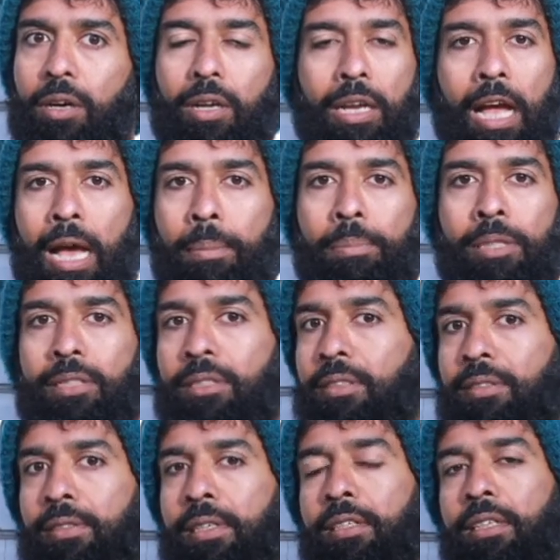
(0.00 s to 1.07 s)
it all happen in
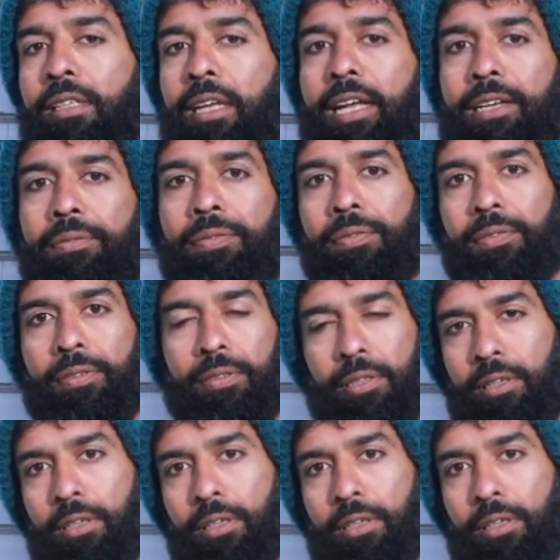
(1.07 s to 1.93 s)
a single life.